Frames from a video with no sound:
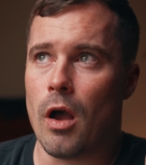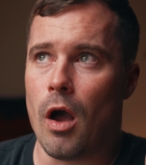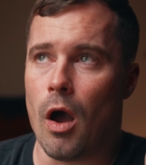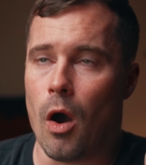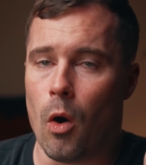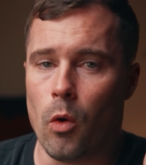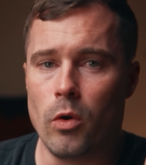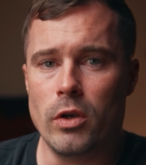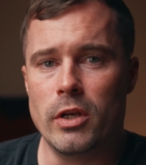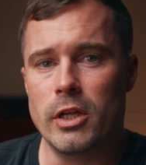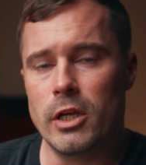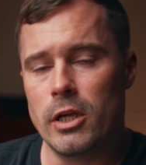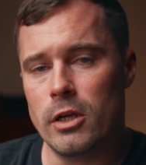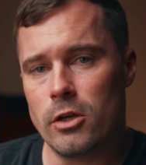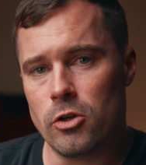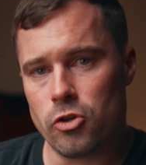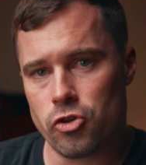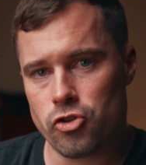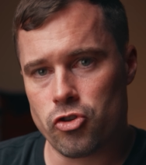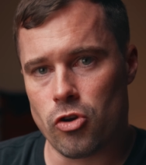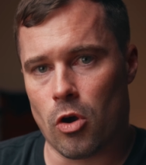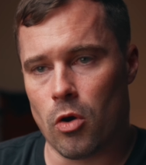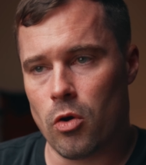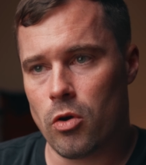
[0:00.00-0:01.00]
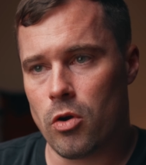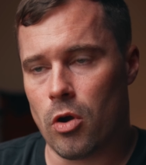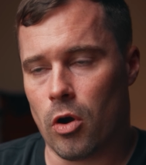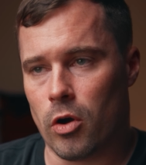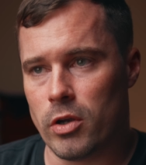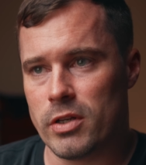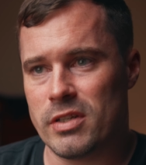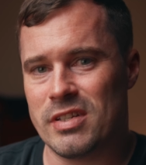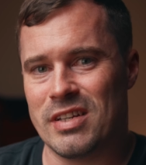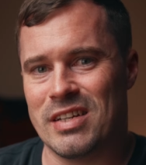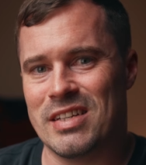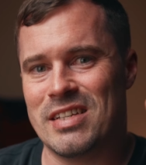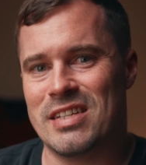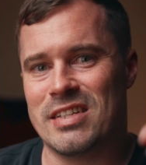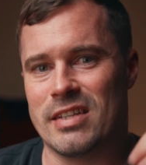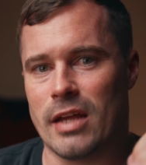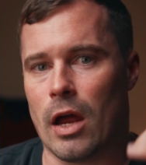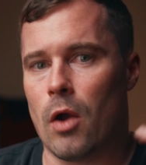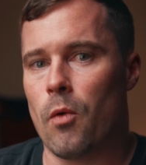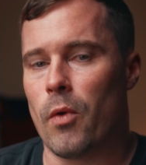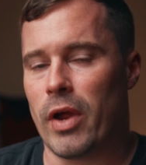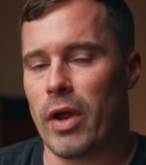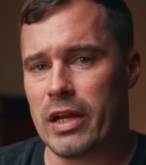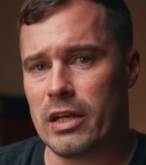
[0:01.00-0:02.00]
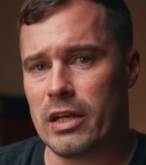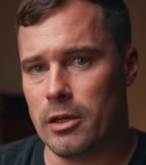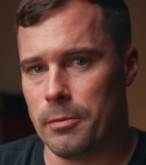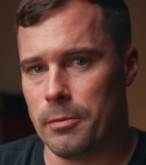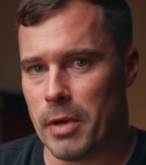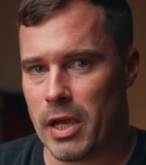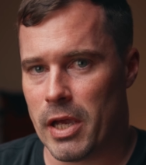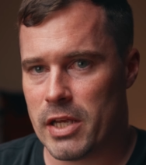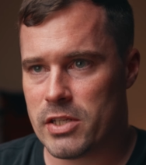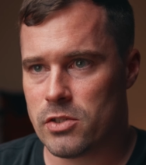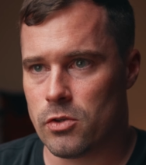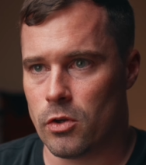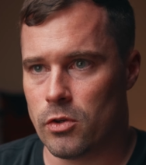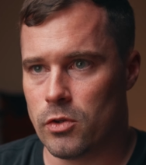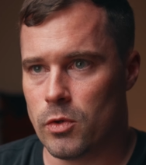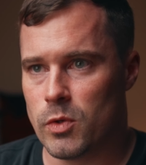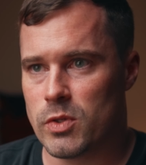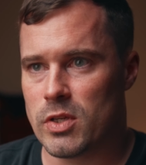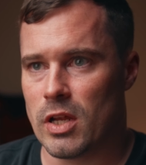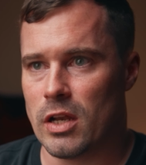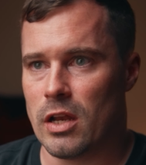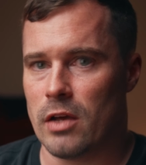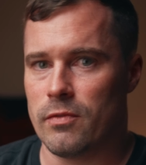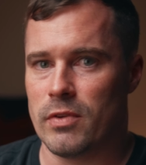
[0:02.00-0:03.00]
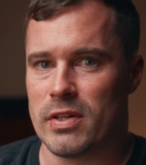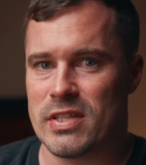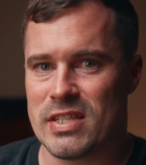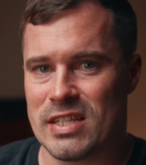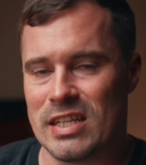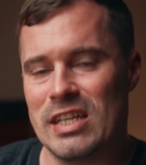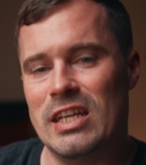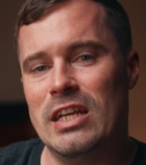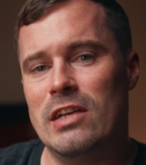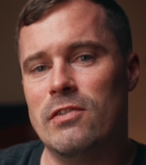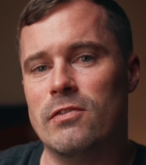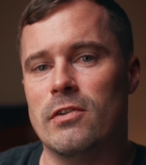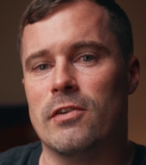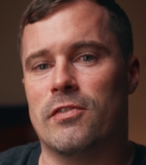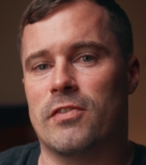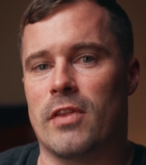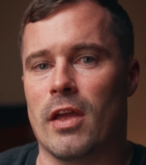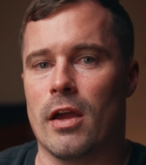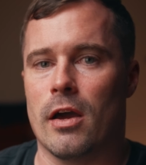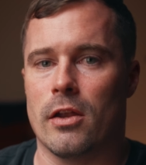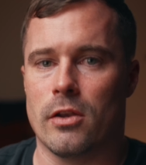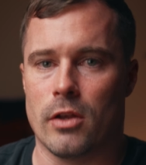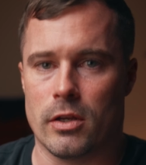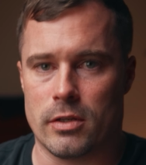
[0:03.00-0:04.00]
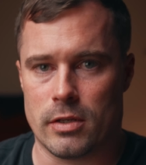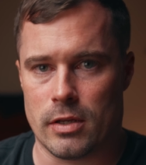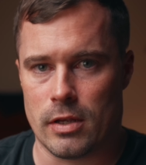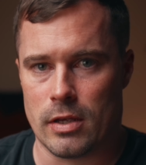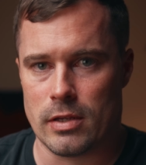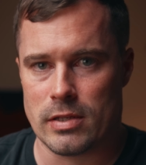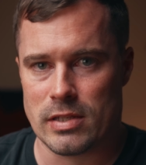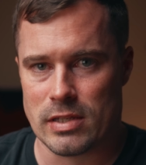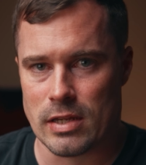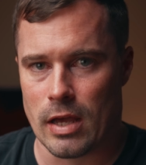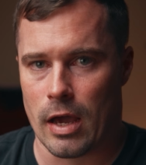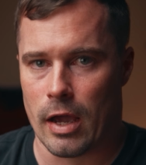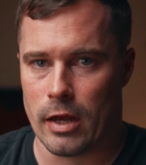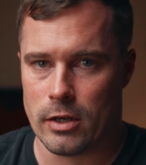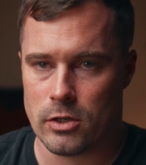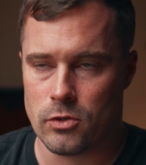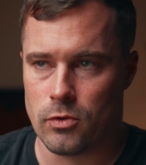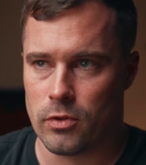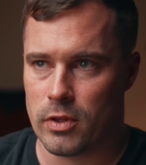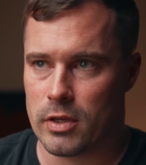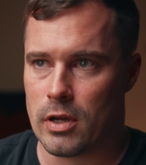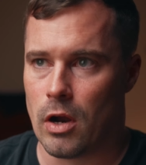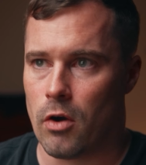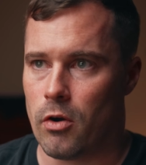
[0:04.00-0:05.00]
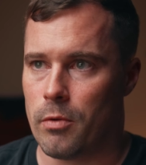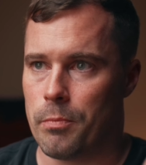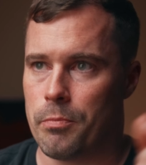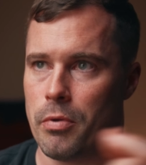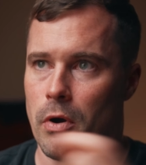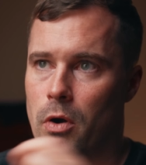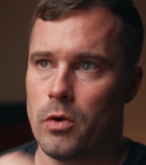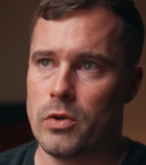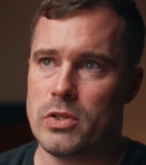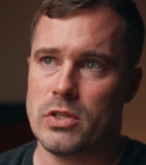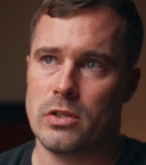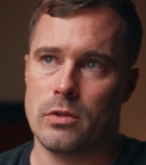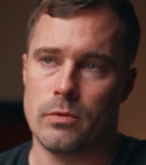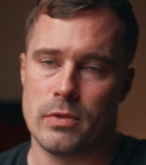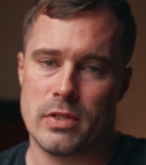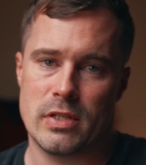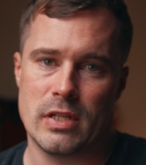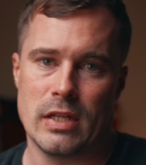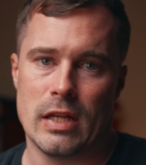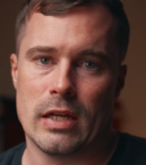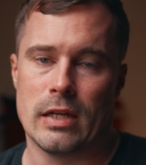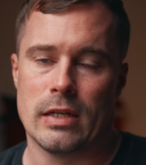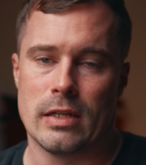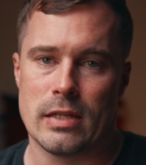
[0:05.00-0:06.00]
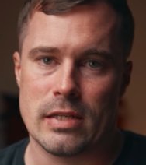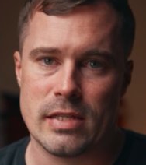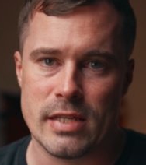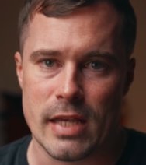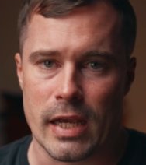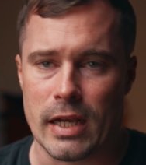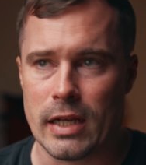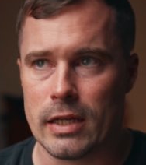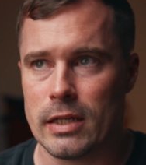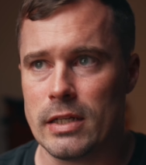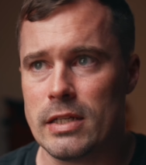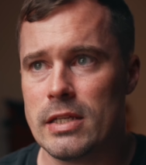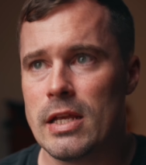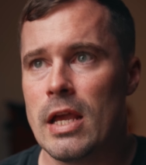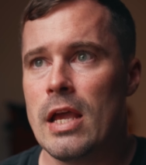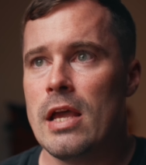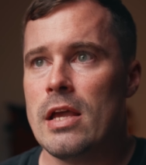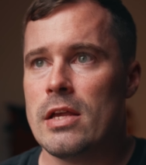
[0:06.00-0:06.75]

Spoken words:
only show content directly based on user levels, even if they are not assigned to the current post. You will see that in a second.